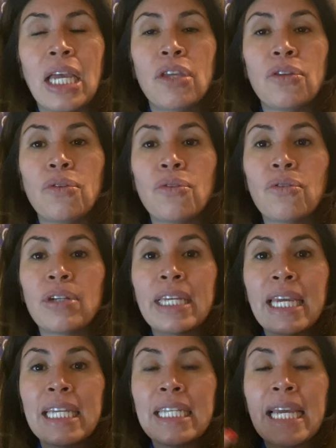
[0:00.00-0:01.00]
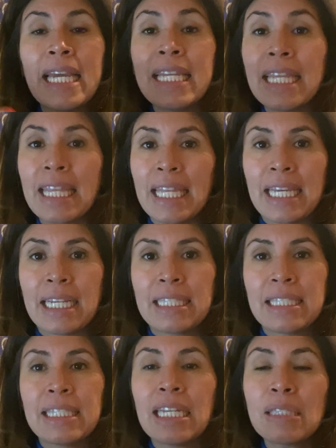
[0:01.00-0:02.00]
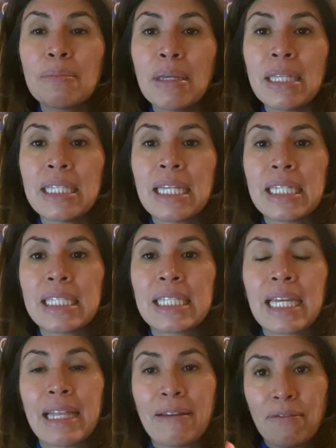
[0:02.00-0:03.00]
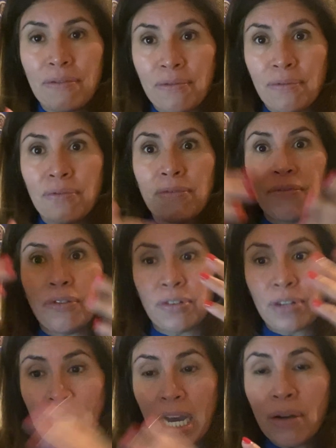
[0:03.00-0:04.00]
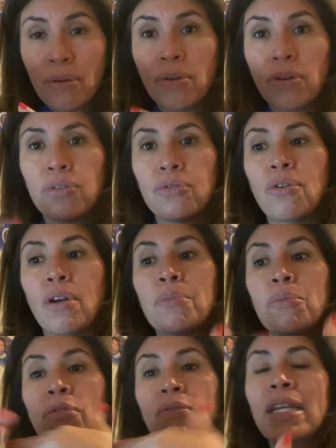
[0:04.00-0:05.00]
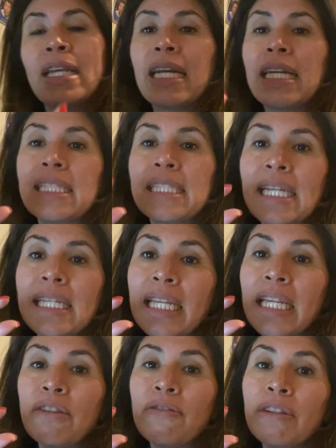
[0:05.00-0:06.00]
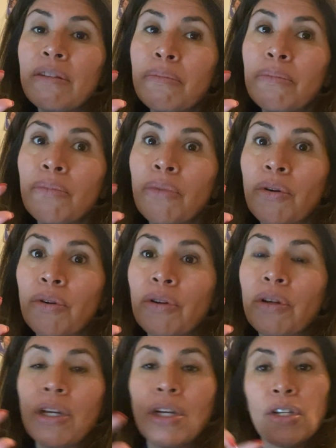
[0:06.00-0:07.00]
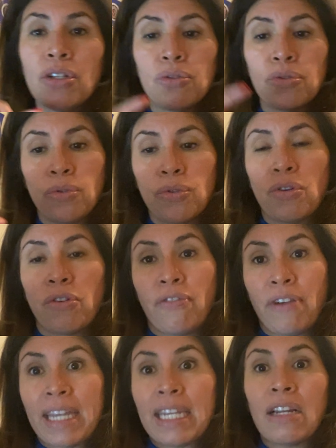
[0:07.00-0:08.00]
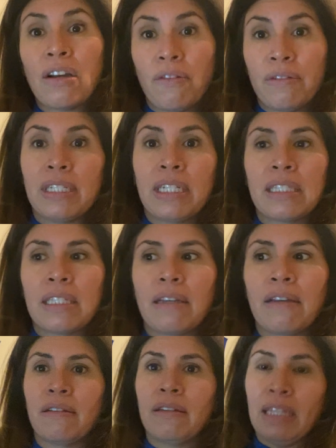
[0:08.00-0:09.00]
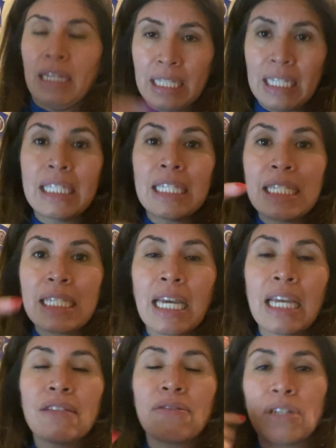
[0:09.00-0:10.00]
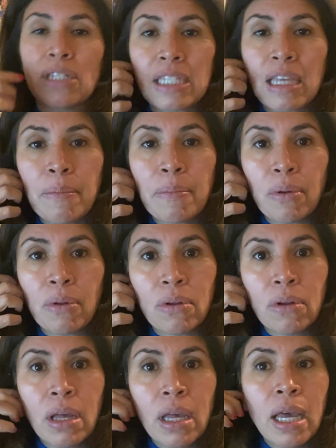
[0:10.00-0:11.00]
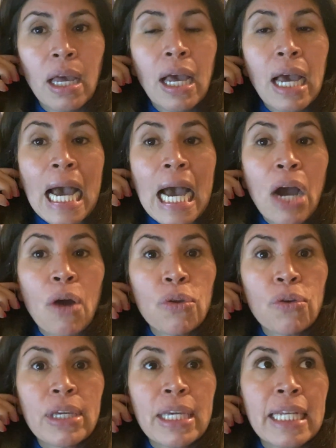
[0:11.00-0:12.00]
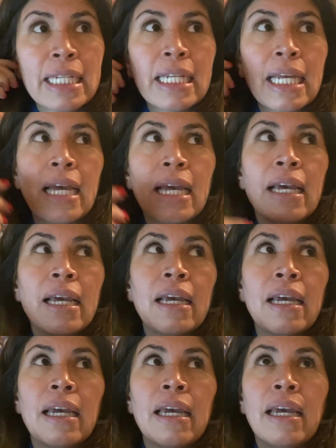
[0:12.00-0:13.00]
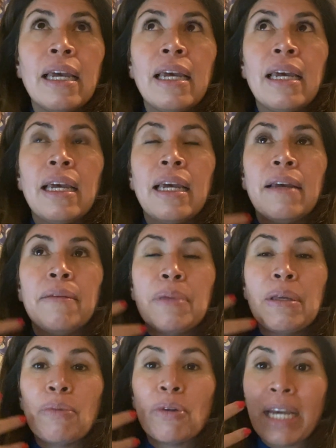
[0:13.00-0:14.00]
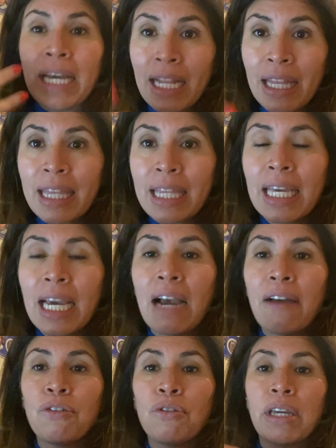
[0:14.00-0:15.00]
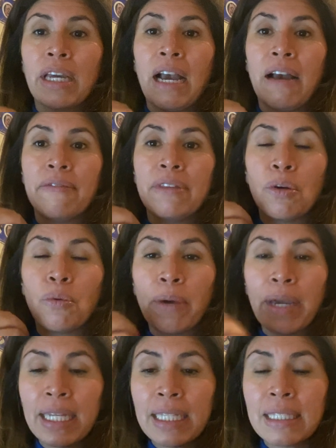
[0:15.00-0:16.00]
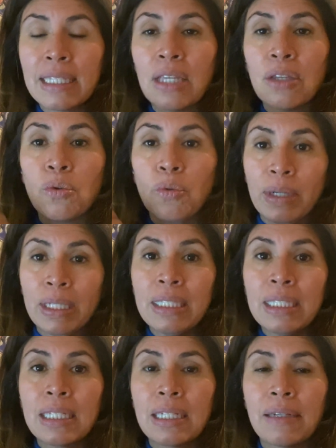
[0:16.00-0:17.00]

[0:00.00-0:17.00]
you don't gain anything. Just mean that for now you are moving just a little bit more to your final objective. That in this case, for example, how you can be more healthy, how you can have the weight that you want,